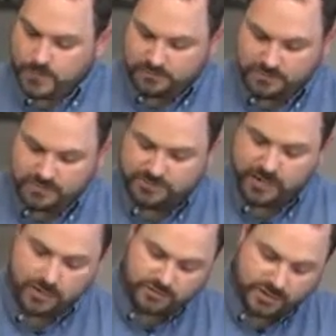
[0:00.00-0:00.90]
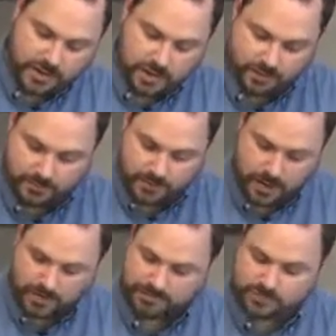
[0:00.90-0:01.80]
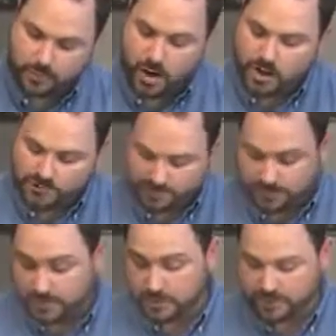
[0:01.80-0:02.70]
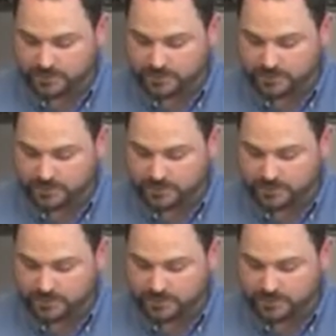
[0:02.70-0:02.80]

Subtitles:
from the starch in our squash and from our other